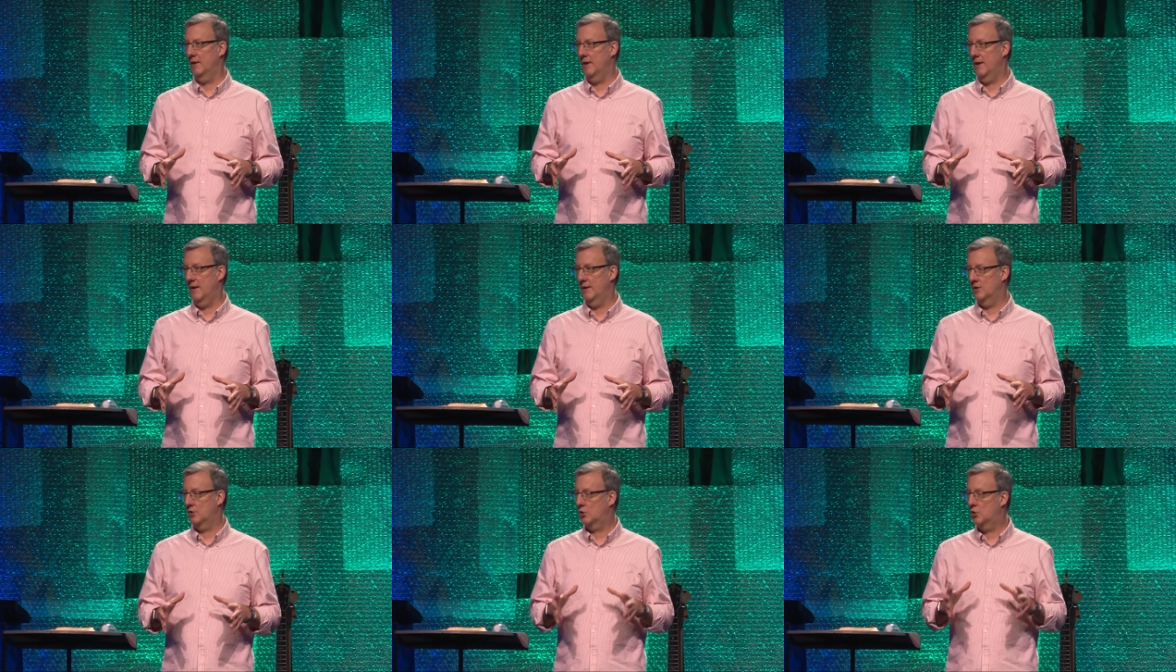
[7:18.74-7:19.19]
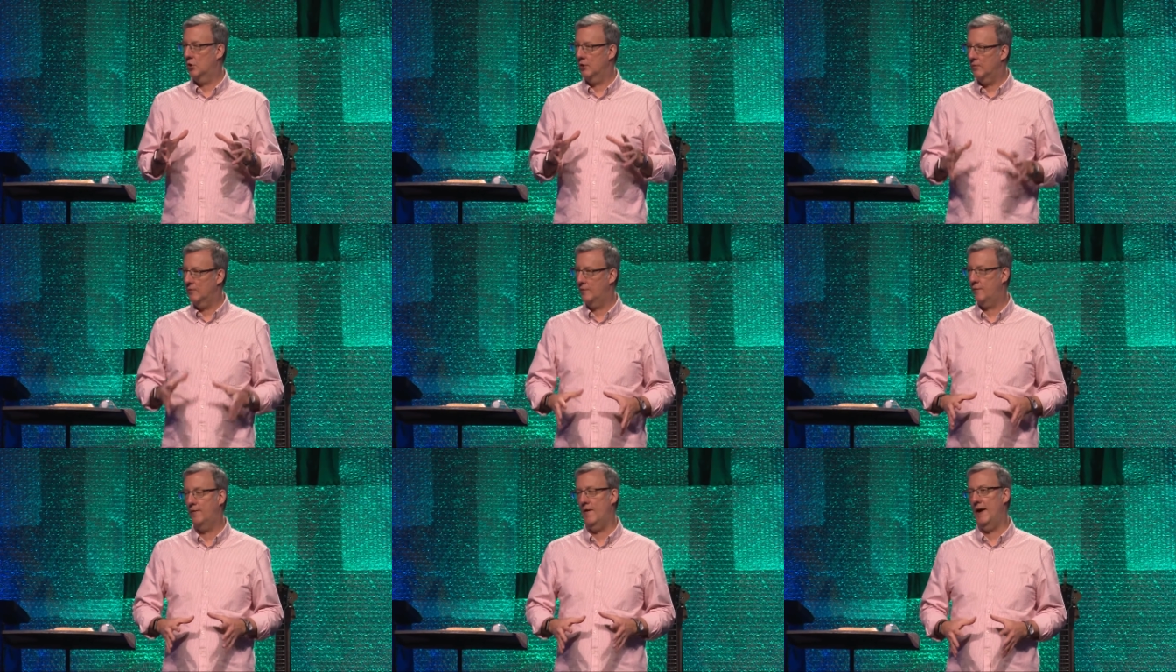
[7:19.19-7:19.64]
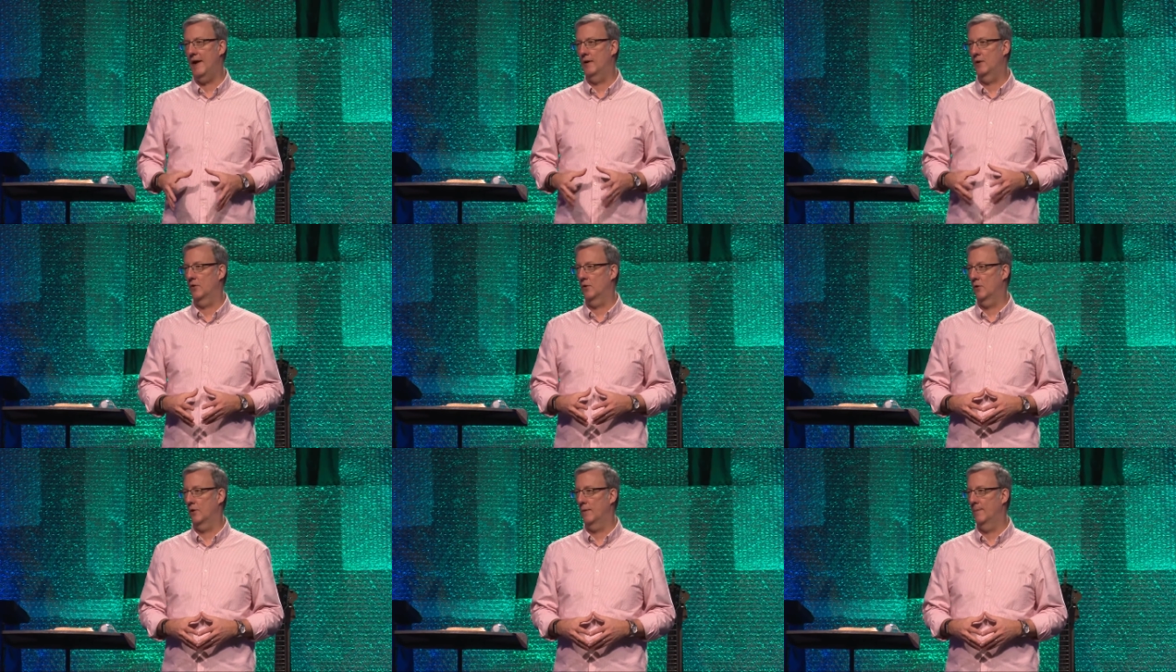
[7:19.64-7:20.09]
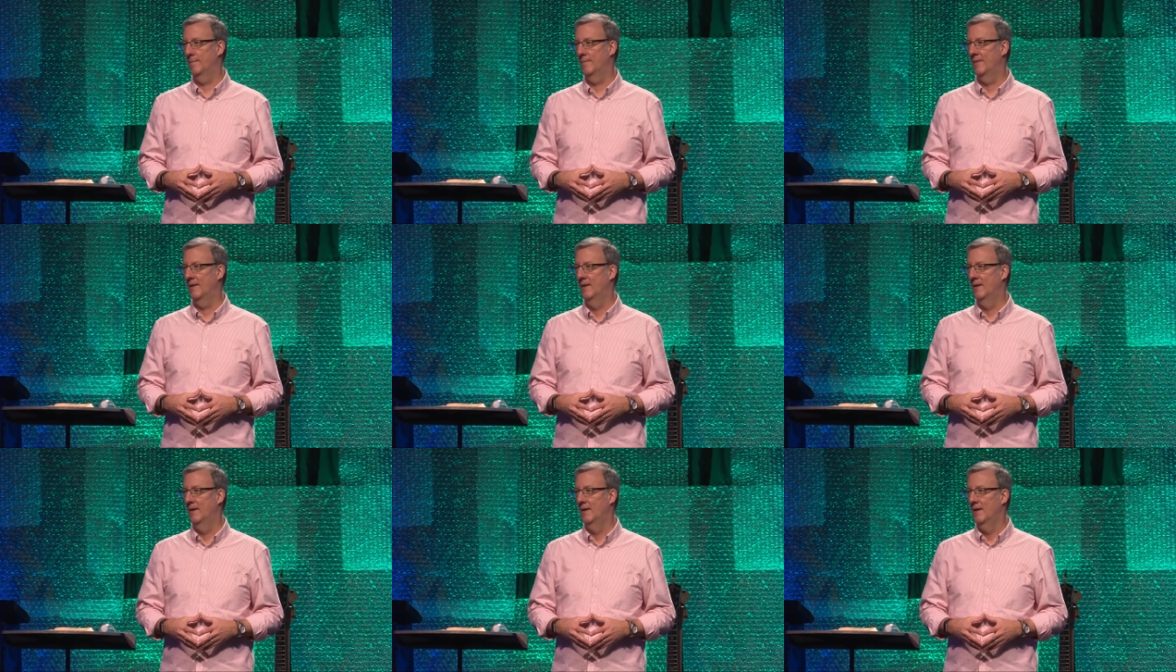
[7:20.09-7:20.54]
and couldn't find her.
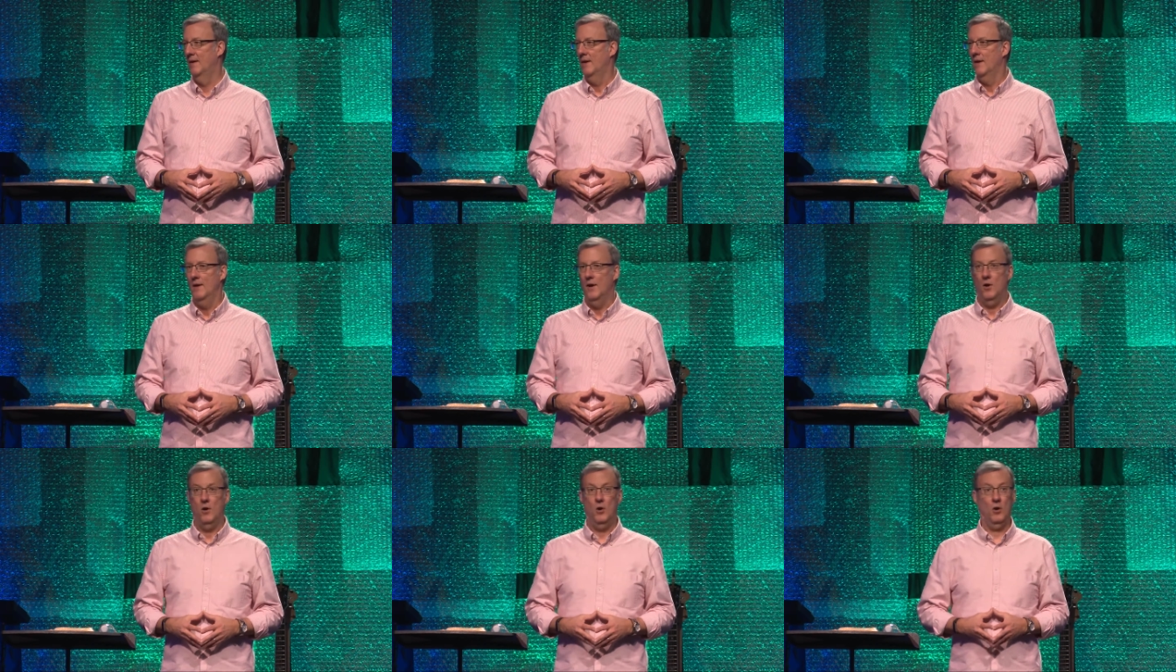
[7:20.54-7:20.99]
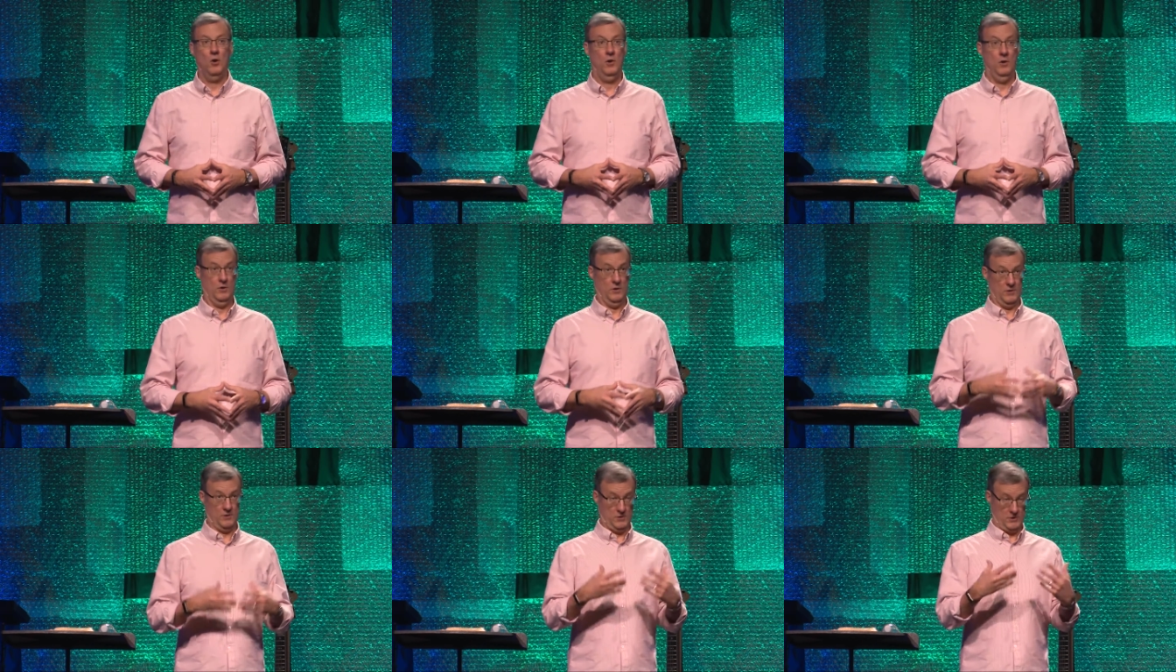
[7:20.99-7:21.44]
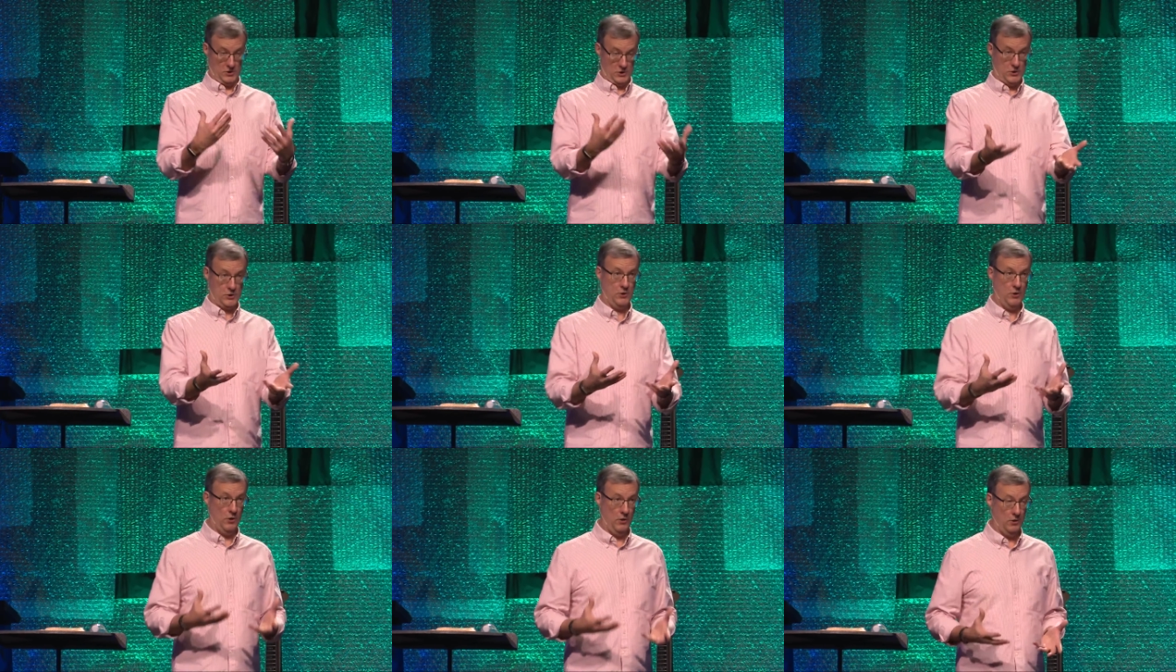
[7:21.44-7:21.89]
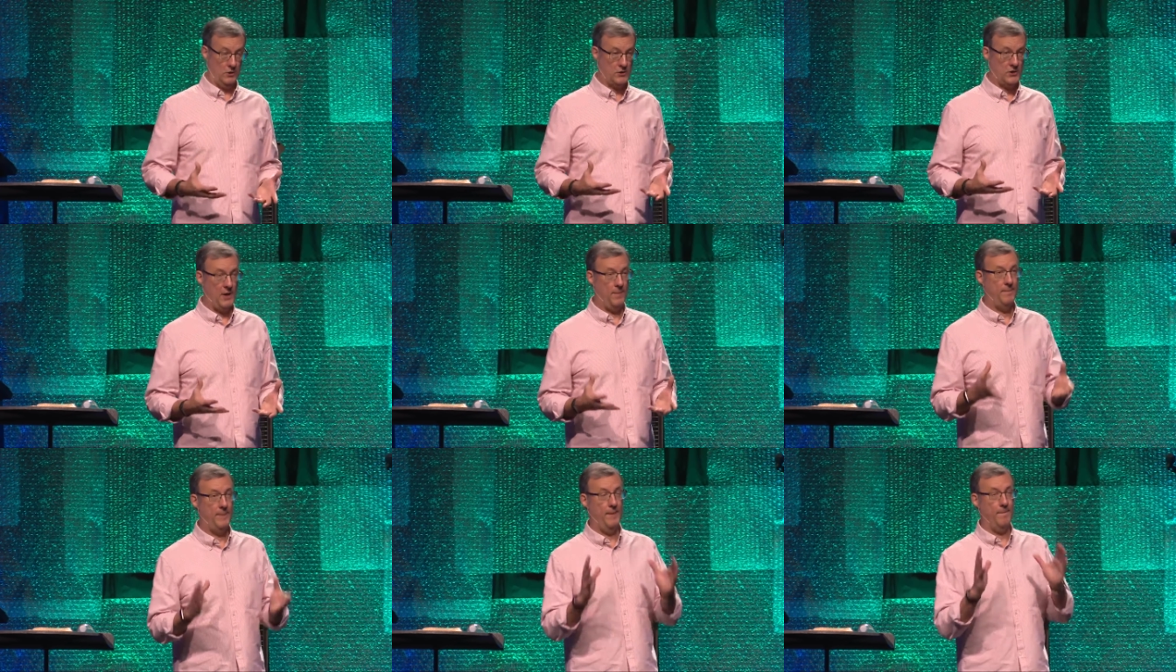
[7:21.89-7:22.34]
Her church
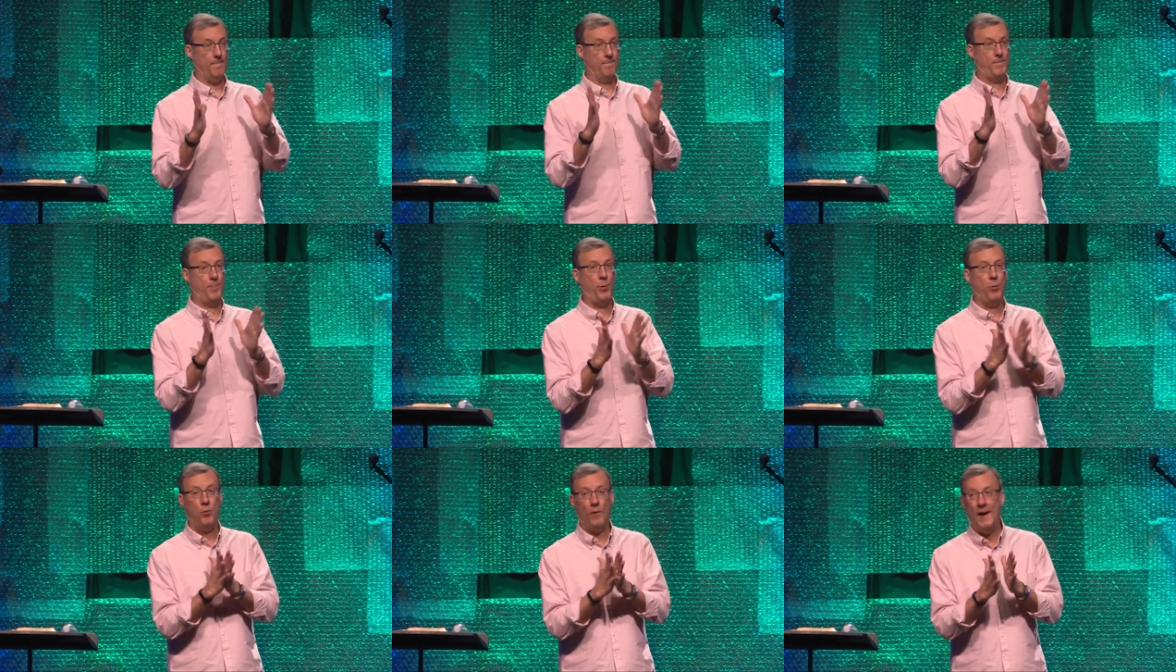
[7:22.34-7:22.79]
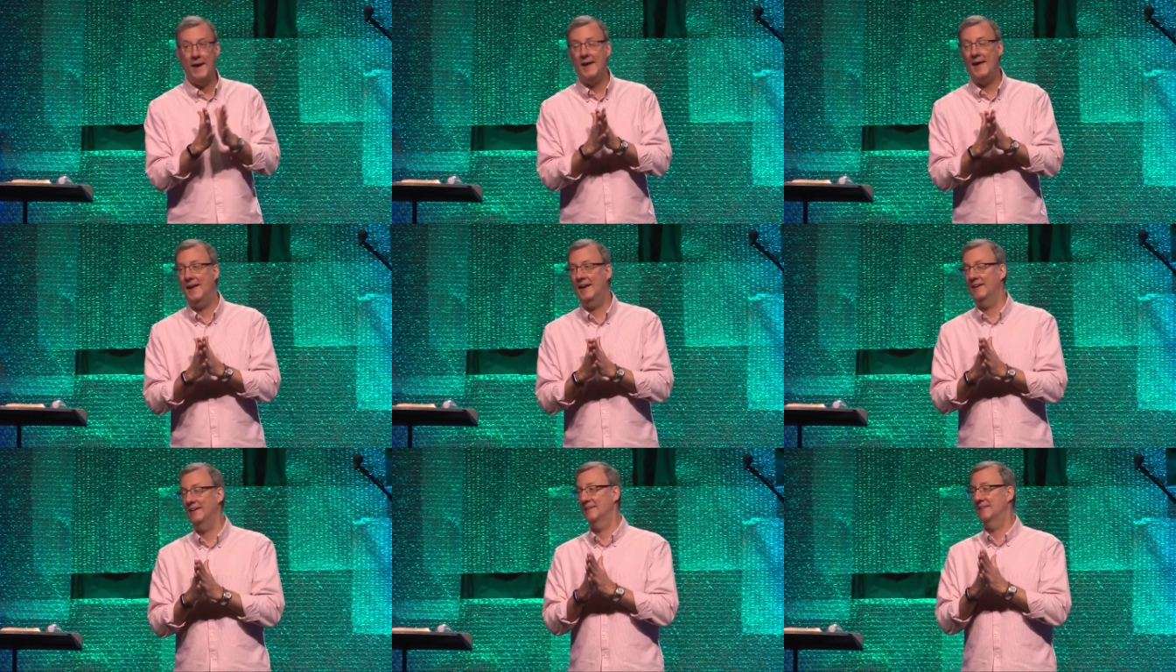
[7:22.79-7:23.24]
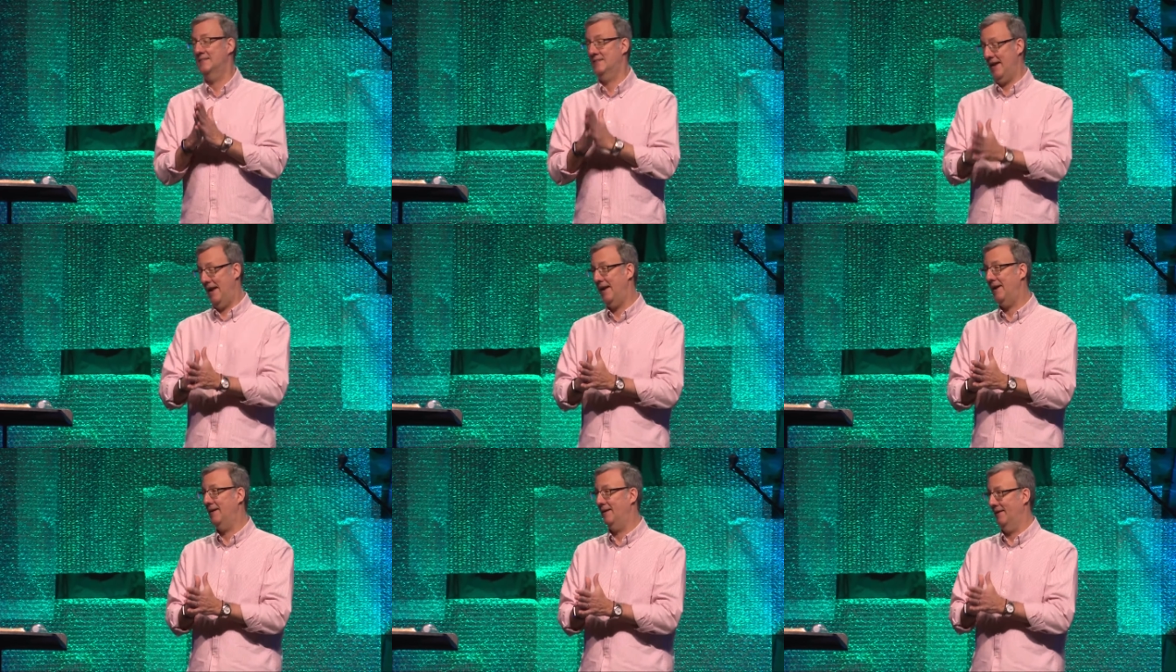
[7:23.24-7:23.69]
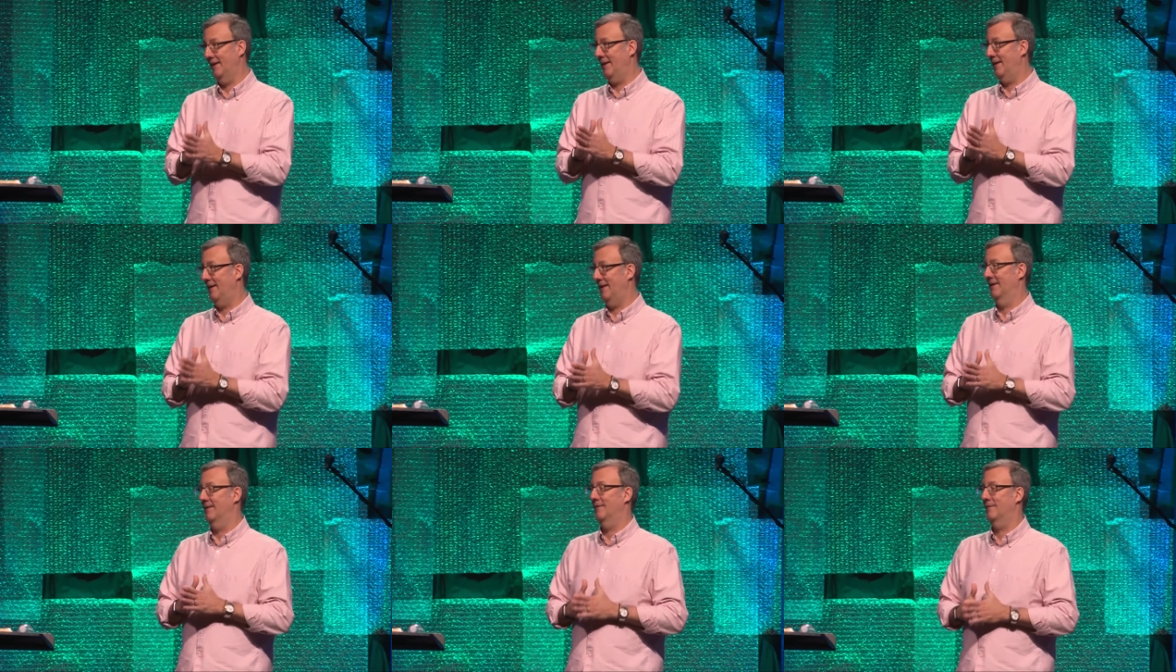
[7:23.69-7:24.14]
had been praying
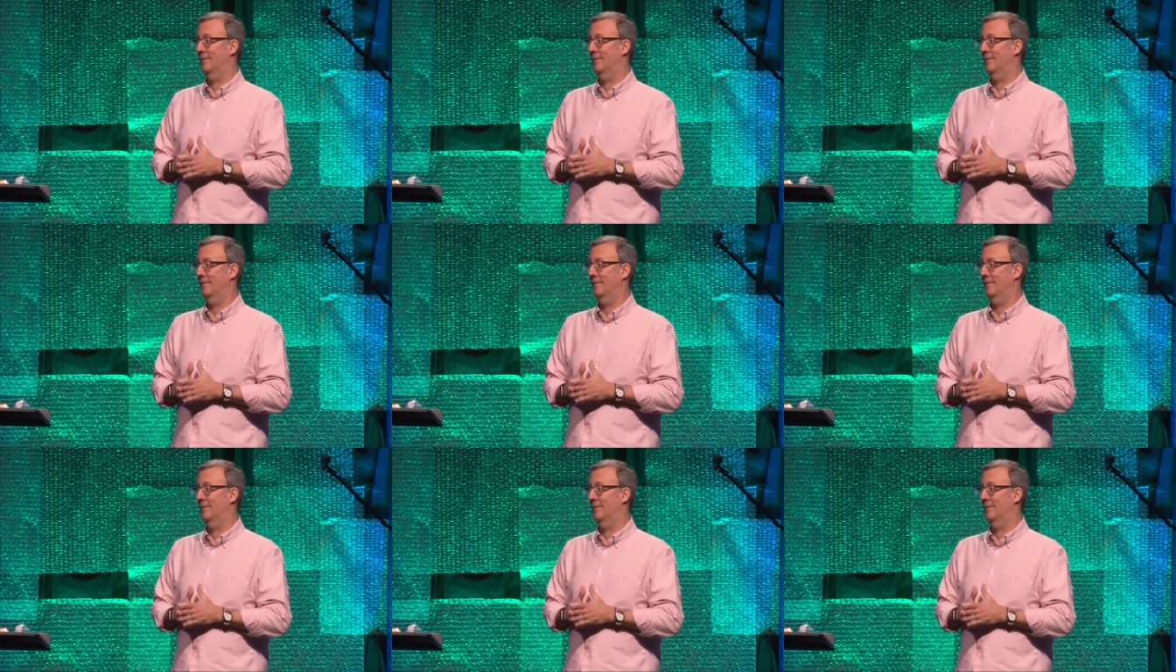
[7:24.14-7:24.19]
daily